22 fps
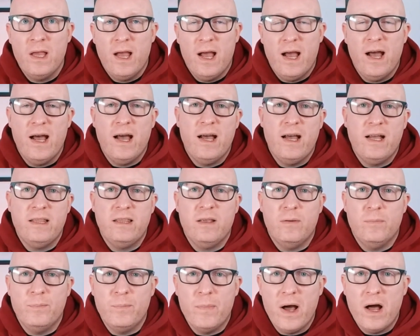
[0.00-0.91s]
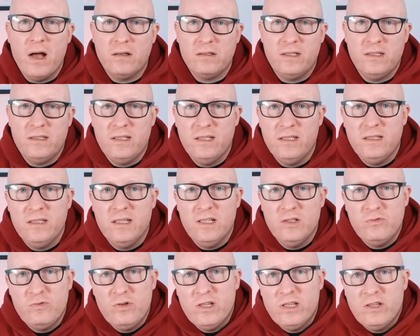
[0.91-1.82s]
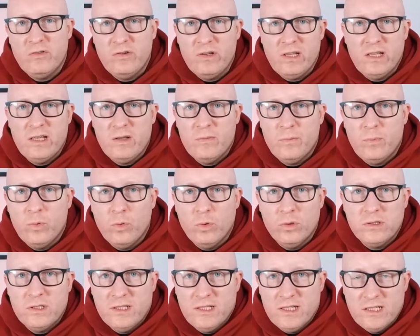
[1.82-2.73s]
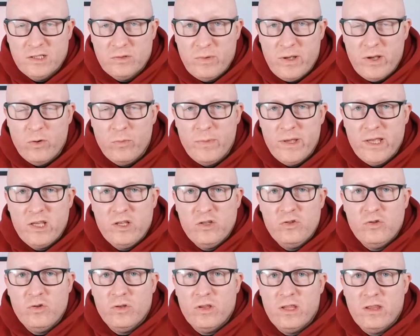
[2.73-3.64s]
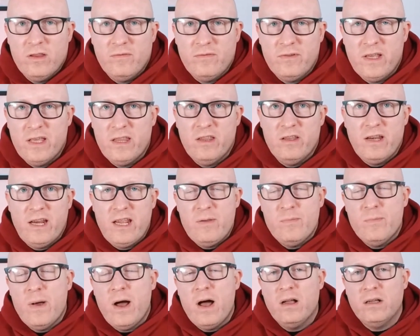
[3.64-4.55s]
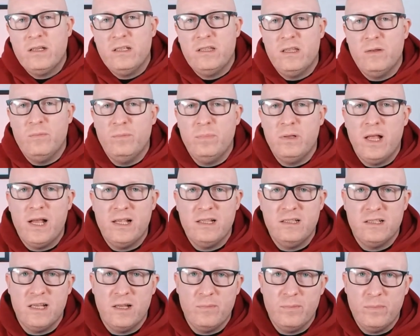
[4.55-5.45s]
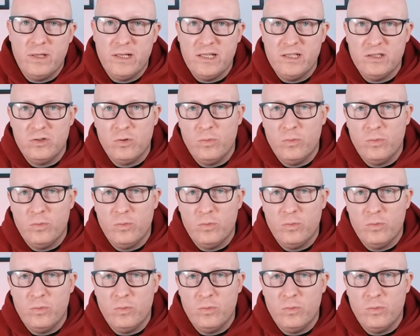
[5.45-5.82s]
And marketing is really, really important as well, making sure that they've got the right marketing plans in place.